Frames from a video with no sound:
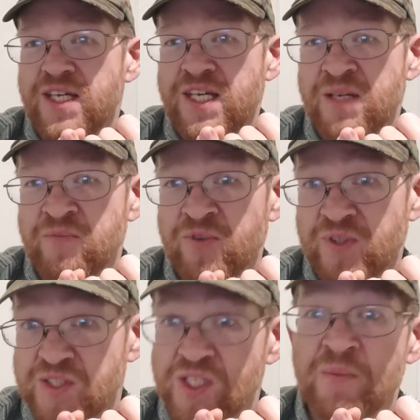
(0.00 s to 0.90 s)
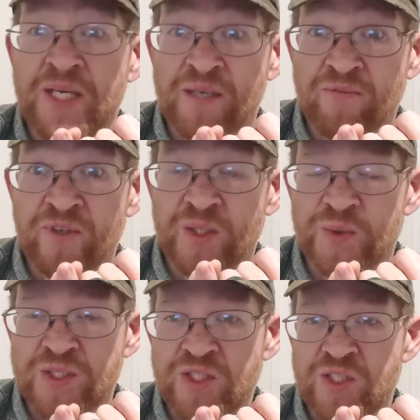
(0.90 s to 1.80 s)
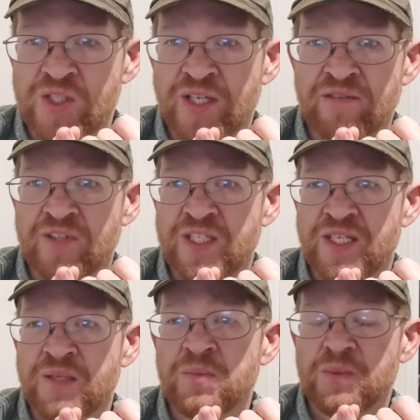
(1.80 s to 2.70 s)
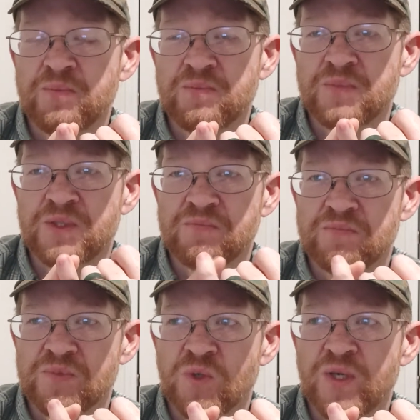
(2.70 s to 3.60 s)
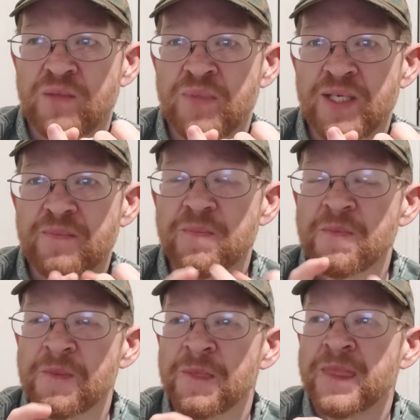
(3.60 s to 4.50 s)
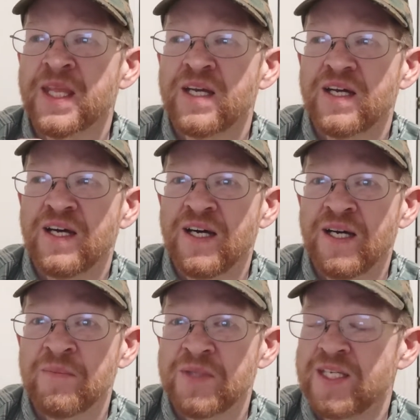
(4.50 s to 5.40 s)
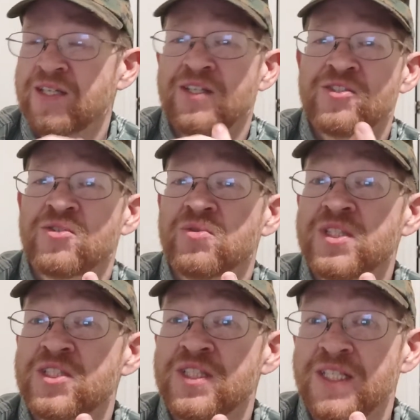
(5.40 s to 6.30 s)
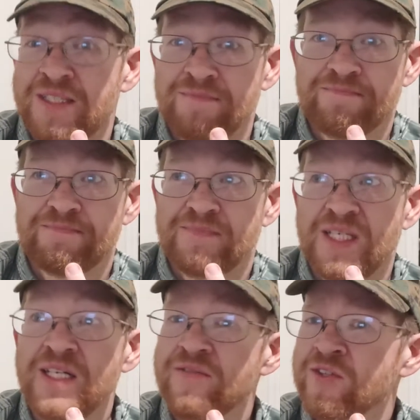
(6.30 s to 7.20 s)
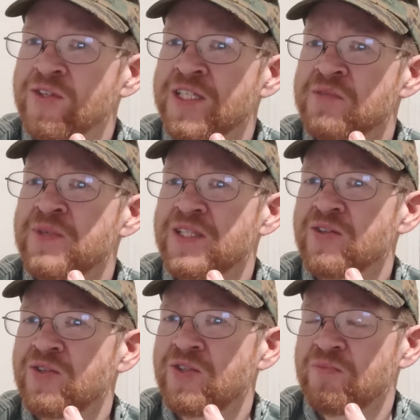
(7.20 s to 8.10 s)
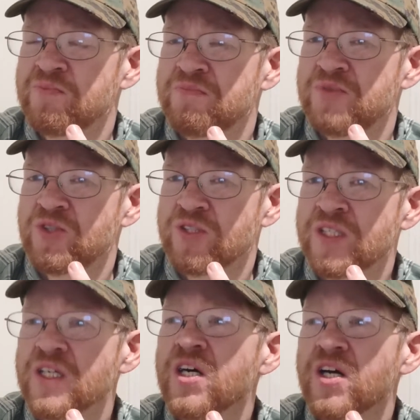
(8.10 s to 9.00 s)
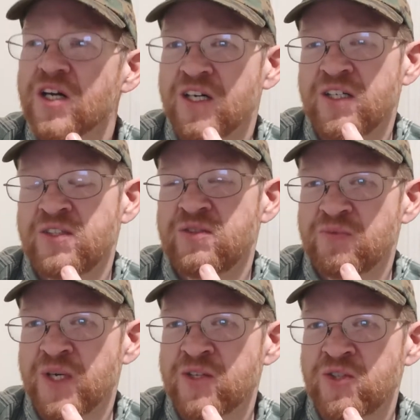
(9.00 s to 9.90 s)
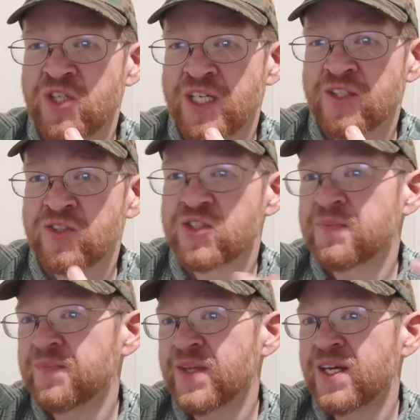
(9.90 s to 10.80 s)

ham, some ham frequencies, not everything, but quite a bit. Um, they can also listen and even transmit, though you shouldn't, on weather channels,